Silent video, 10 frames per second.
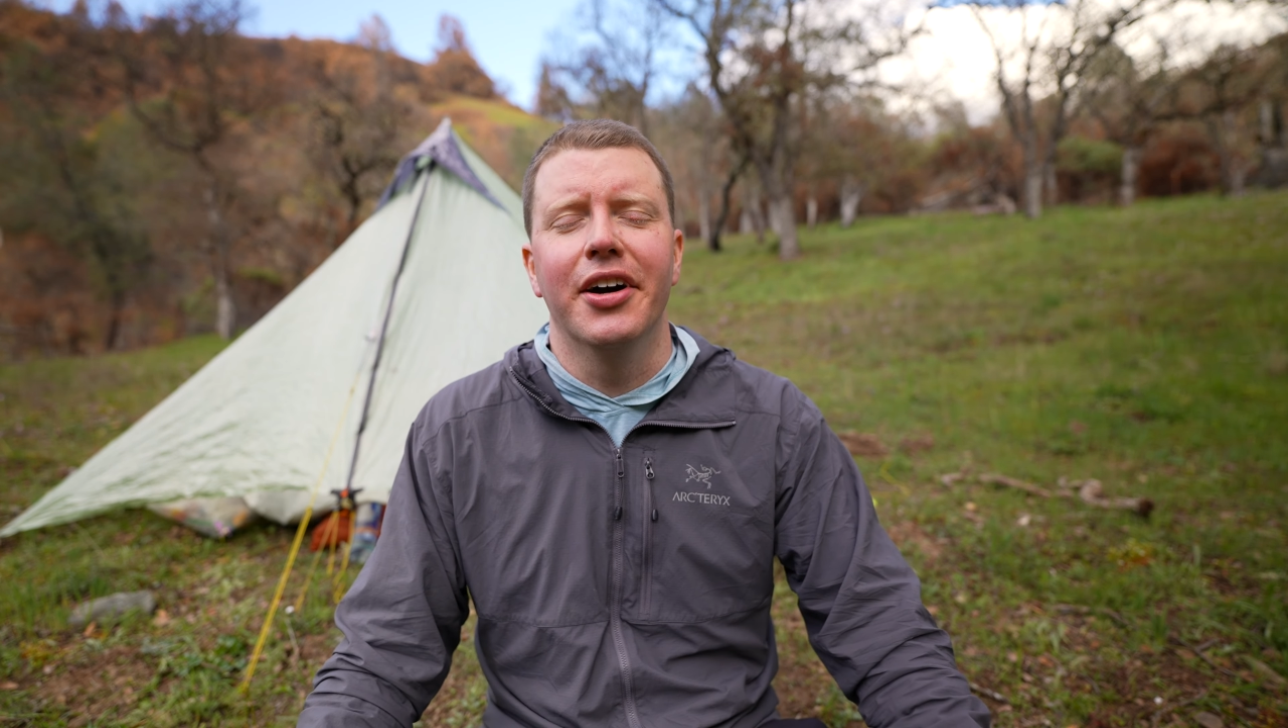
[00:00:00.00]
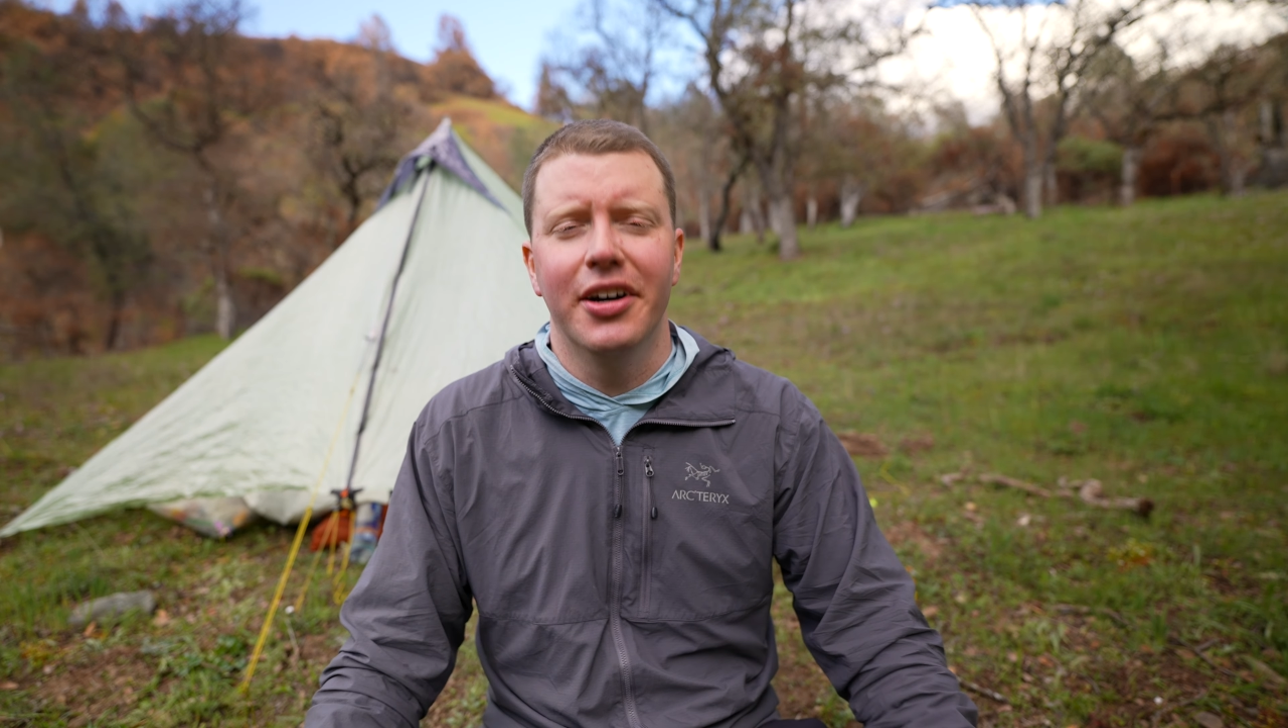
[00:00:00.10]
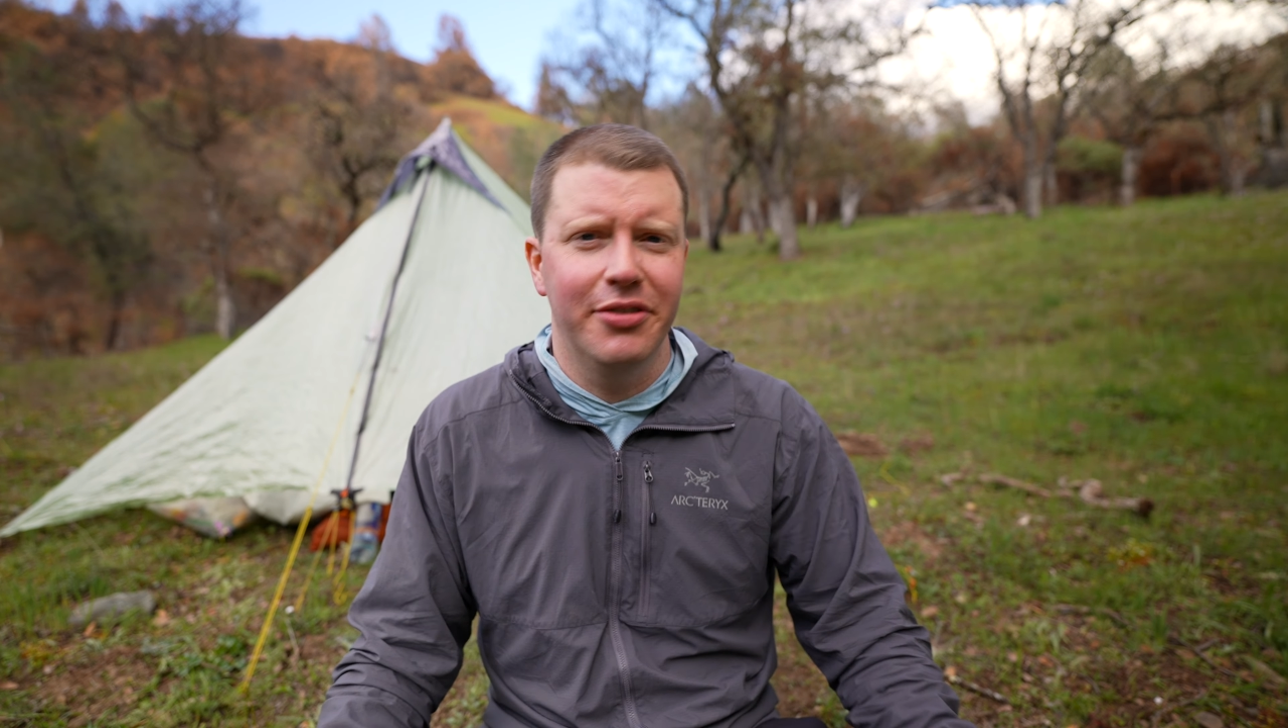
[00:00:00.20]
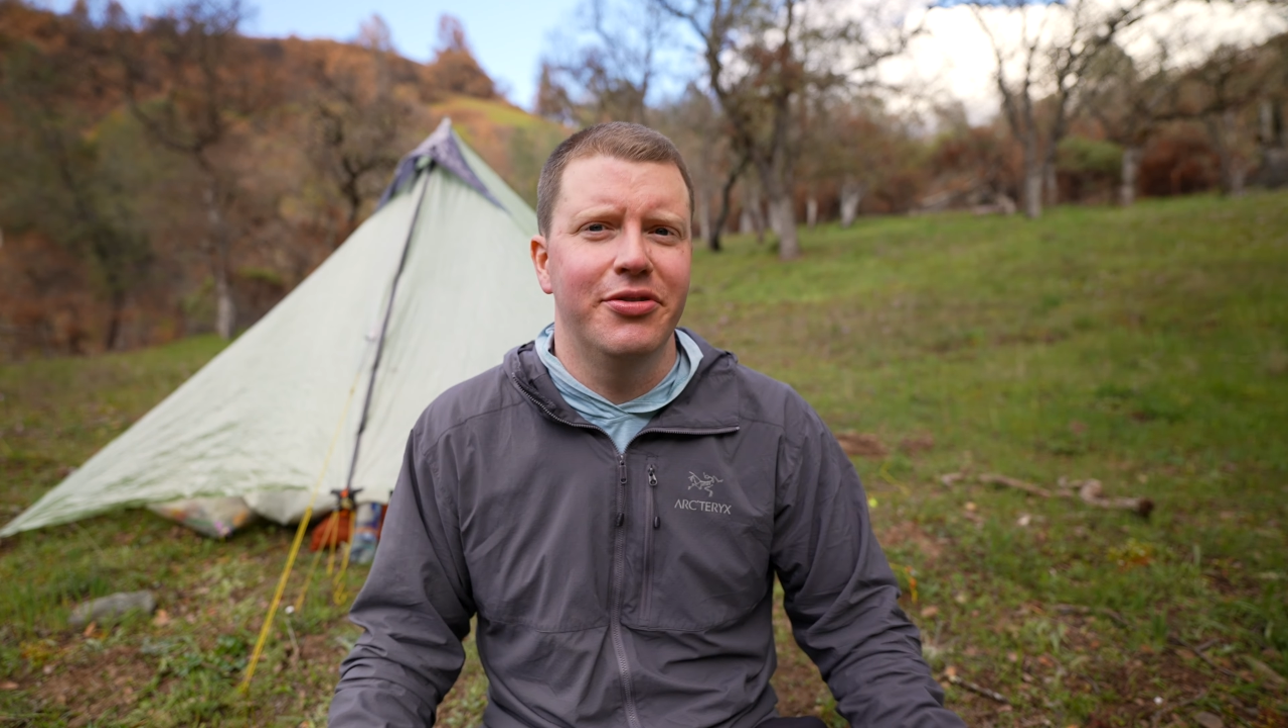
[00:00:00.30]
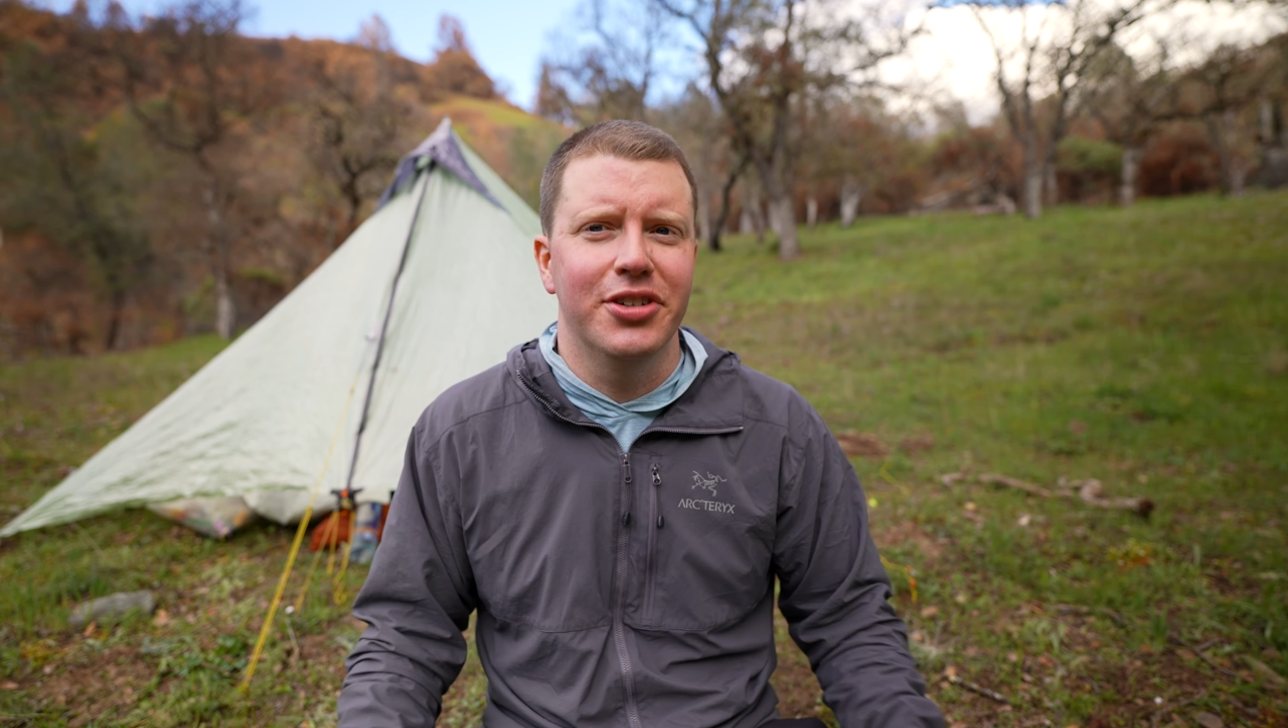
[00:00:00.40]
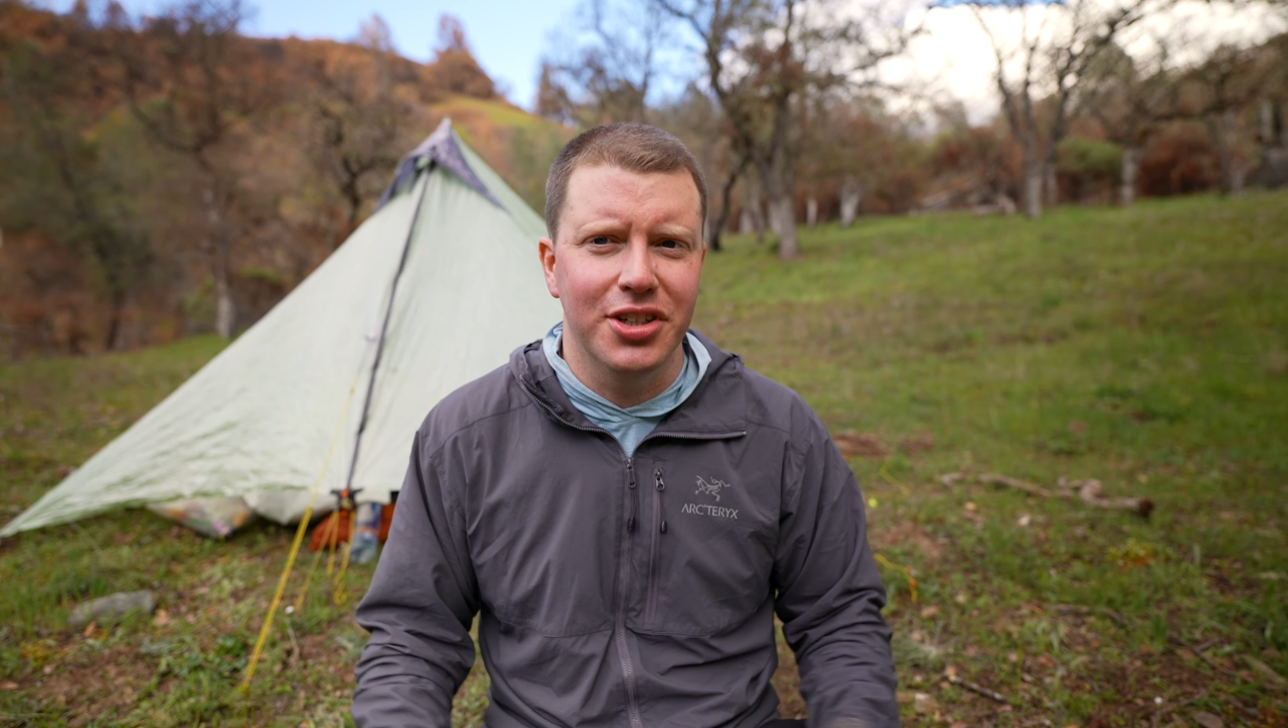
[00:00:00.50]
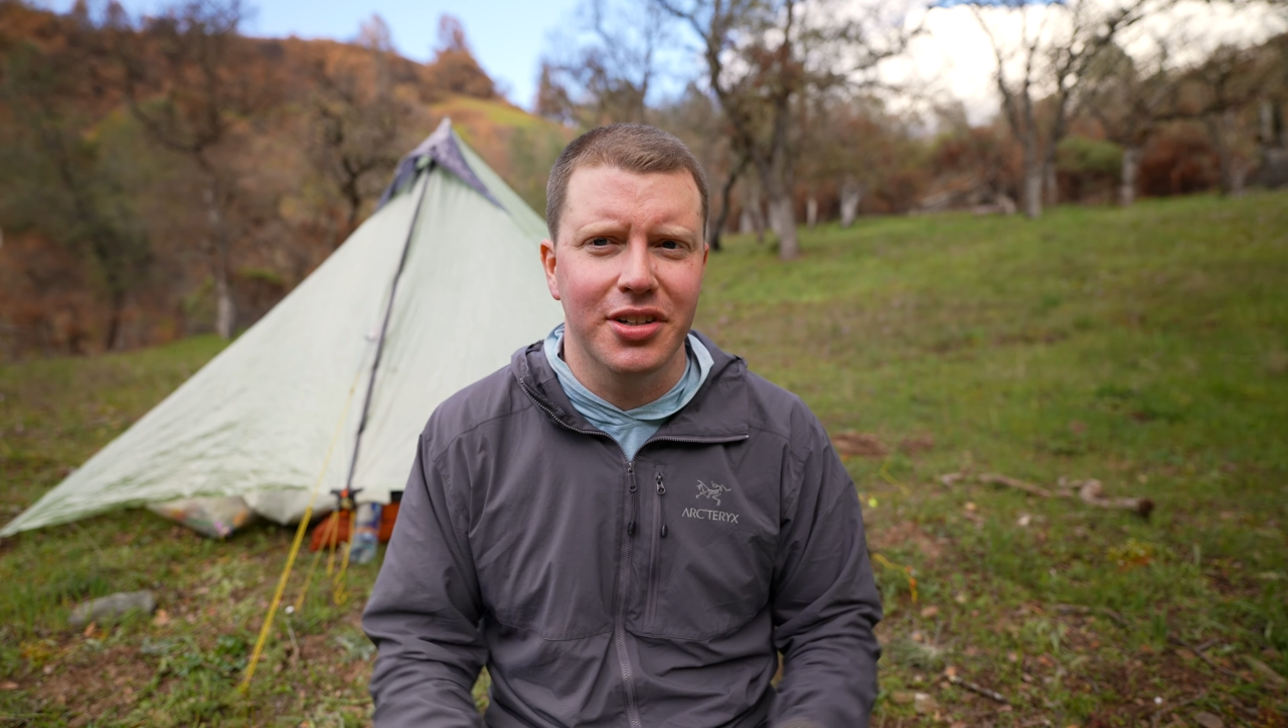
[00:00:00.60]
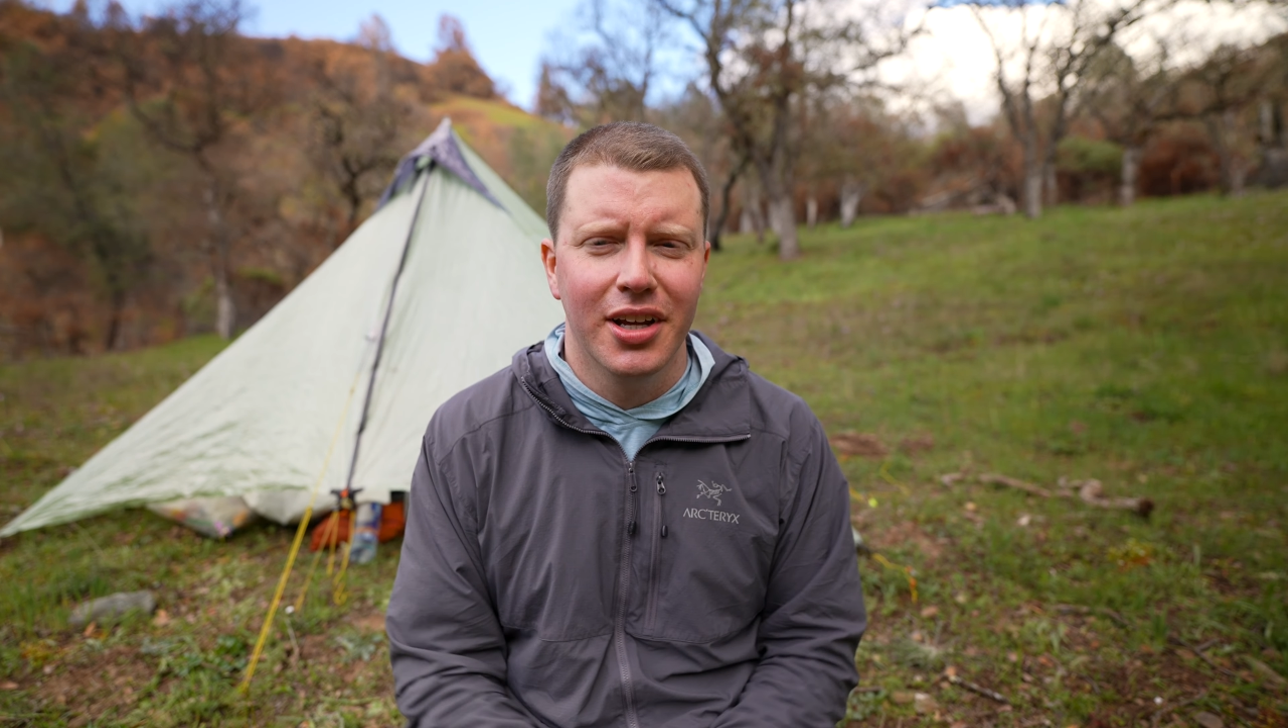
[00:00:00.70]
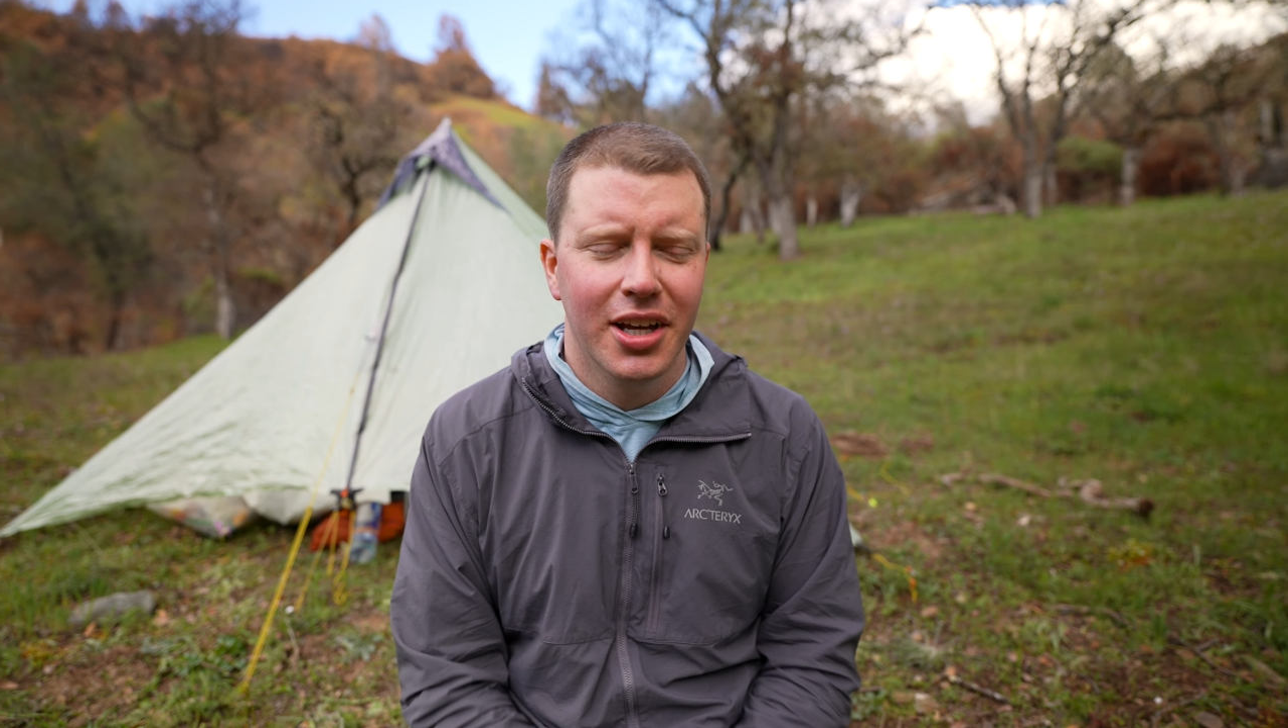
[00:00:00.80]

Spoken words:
inefficient,